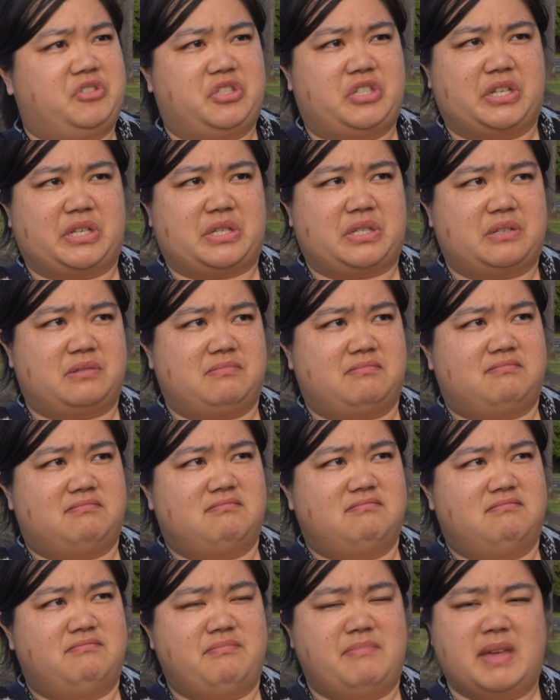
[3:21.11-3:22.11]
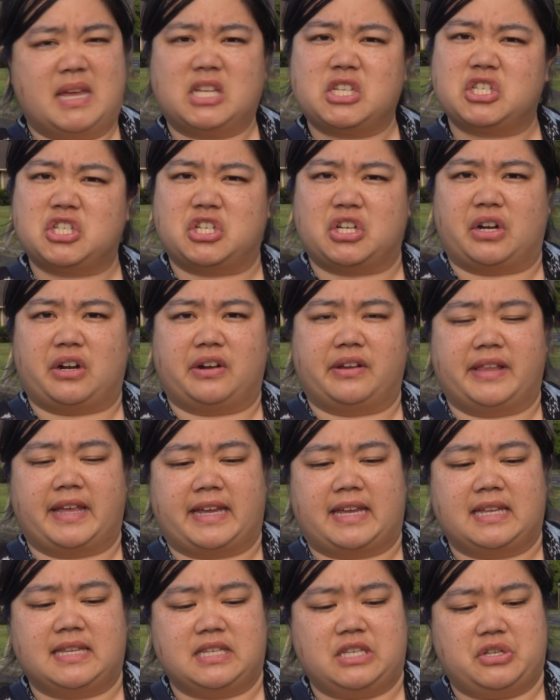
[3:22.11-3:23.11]
just mixture.
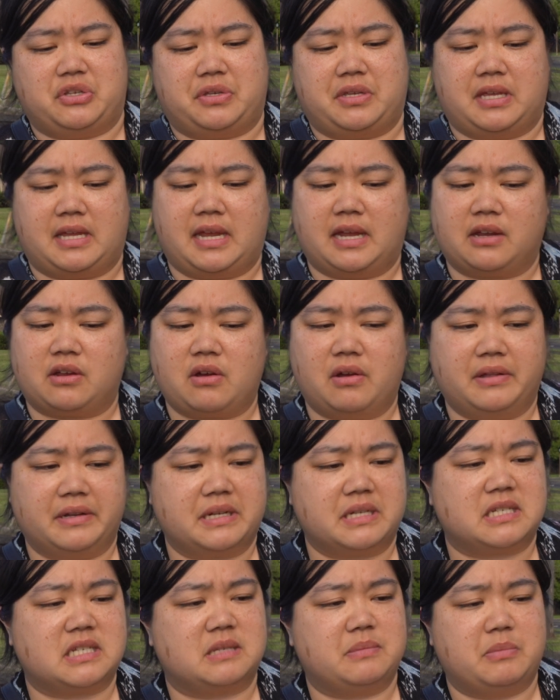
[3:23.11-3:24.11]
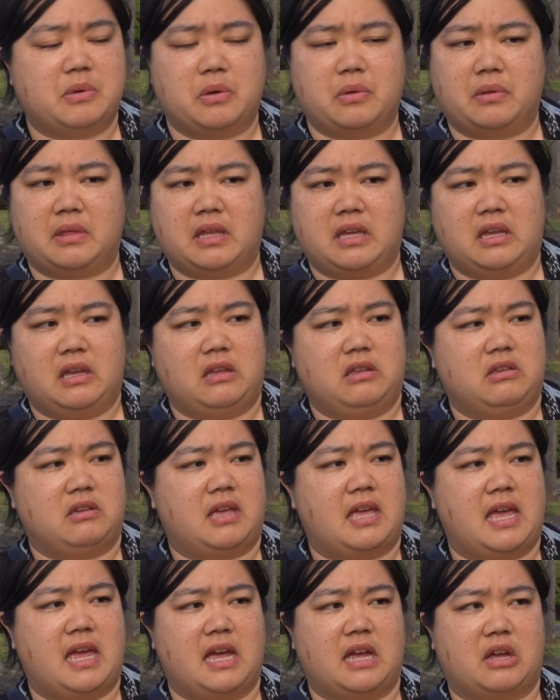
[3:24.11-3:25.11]
Like you can't call it a smoothie, you
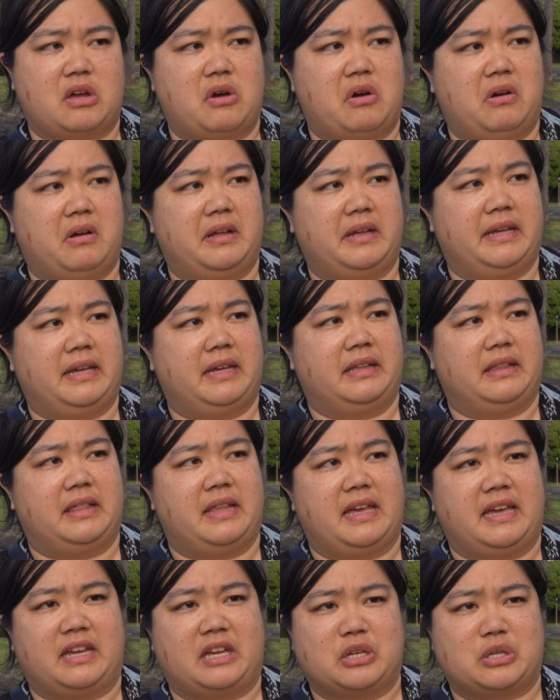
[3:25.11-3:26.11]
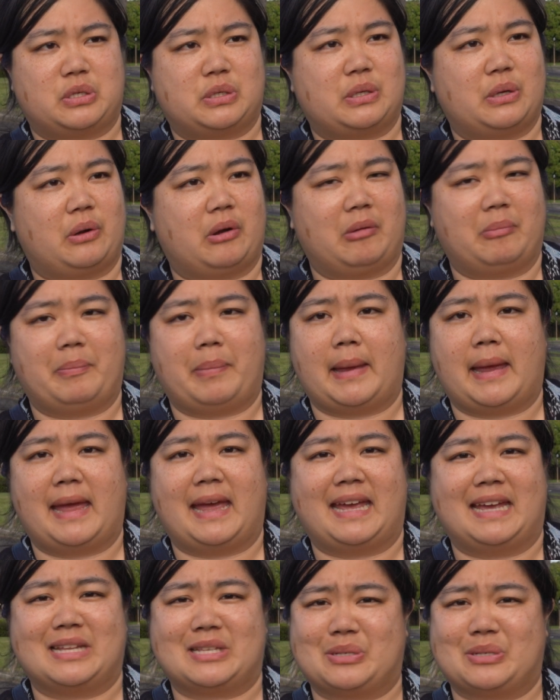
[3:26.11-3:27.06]
can't call it like a sorbet.